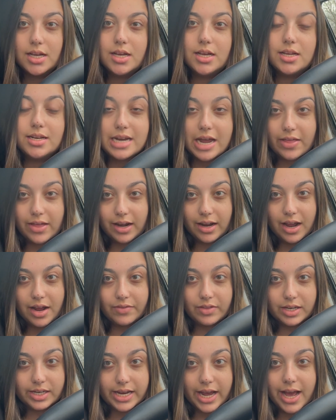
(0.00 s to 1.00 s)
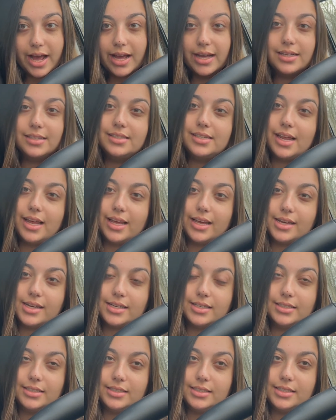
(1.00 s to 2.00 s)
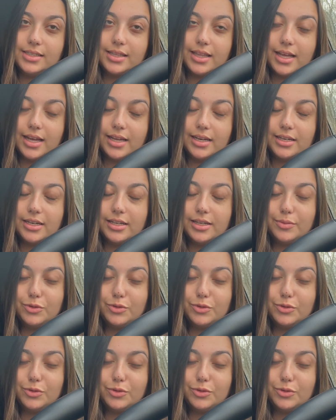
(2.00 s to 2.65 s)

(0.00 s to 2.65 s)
now that I have the tags, and then